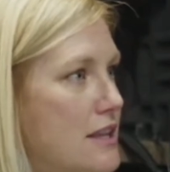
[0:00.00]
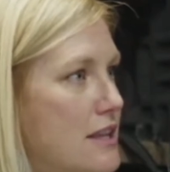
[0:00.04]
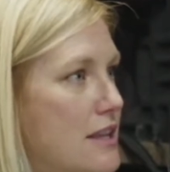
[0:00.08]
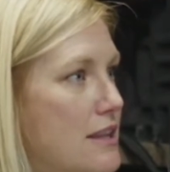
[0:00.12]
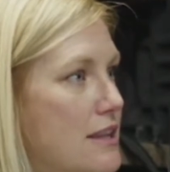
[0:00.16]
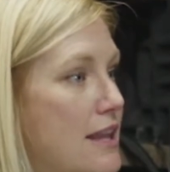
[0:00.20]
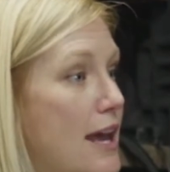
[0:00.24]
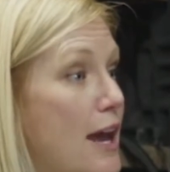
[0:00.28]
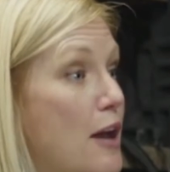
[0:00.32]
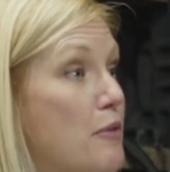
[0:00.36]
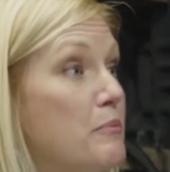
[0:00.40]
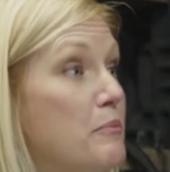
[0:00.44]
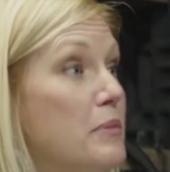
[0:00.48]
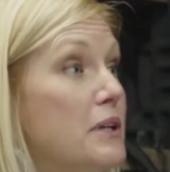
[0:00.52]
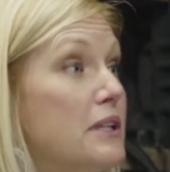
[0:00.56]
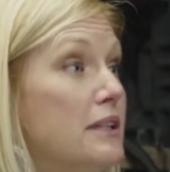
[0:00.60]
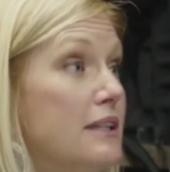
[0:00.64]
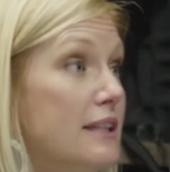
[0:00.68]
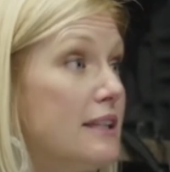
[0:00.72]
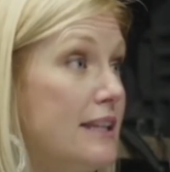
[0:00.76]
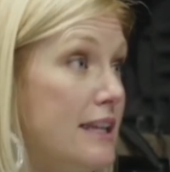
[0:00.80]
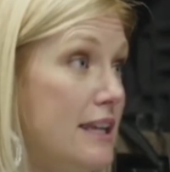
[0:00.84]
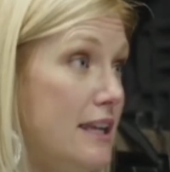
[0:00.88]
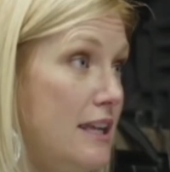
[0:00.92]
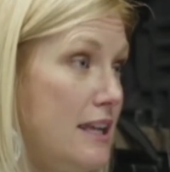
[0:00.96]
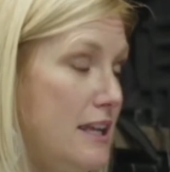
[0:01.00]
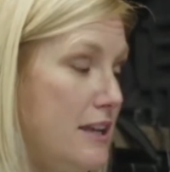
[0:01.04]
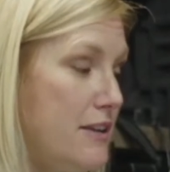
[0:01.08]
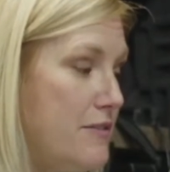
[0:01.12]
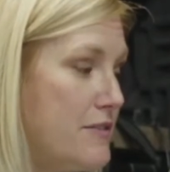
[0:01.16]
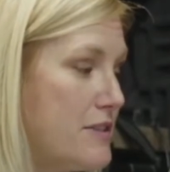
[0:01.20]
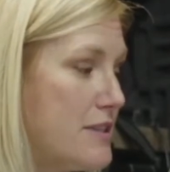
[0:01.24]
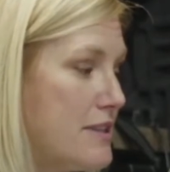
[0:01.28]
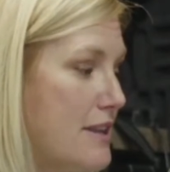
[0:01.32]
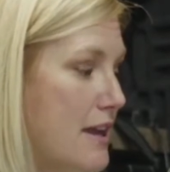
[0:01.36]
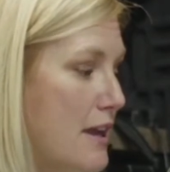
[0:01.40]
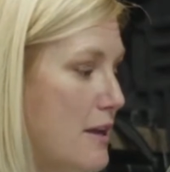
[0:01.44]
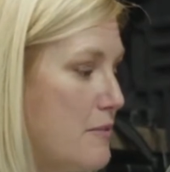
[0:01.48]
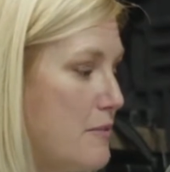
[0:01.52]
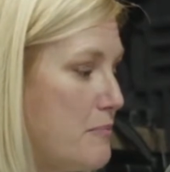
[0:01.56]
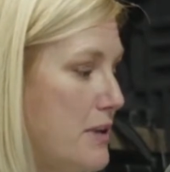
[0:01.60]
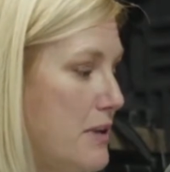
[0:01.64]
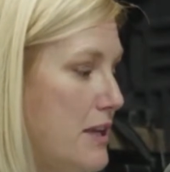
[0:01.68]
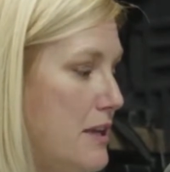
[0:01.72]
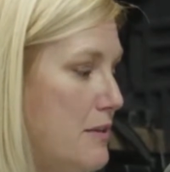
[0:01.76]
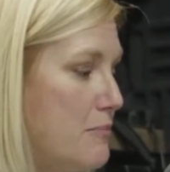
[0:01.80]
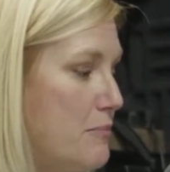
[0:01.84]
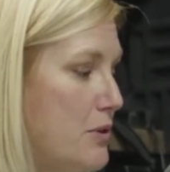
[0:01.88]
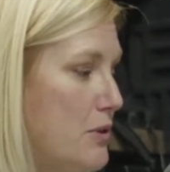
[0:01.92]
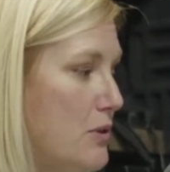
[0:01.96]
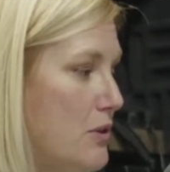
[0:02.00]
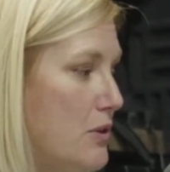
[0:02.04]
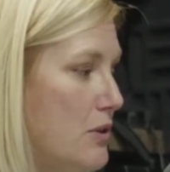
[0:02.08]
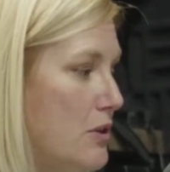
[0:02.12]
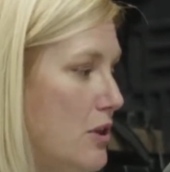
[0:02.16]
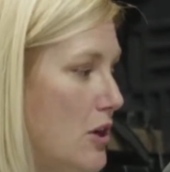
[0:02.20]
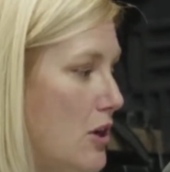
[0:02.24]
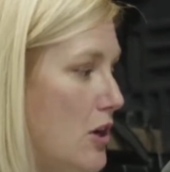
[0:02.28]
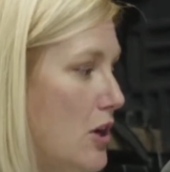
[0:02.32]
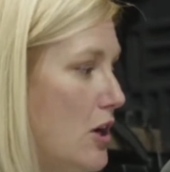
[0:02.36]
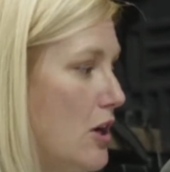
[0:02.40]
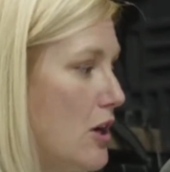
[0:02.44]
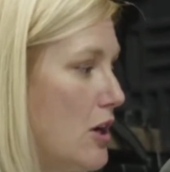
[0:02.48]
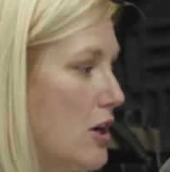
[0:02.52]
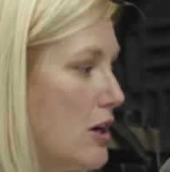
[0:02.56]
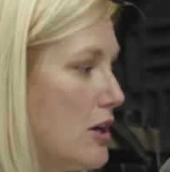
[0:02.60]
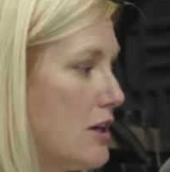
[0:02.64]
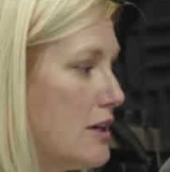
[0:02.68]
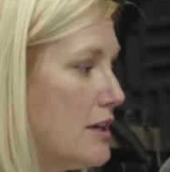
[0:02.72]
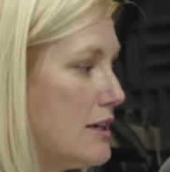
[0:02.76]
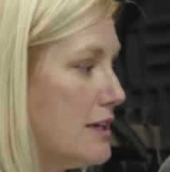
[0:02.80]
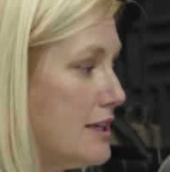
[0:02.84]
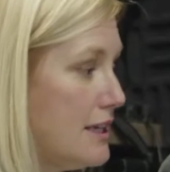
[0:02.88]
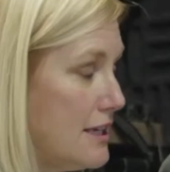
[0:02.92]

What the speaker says: that believes that people are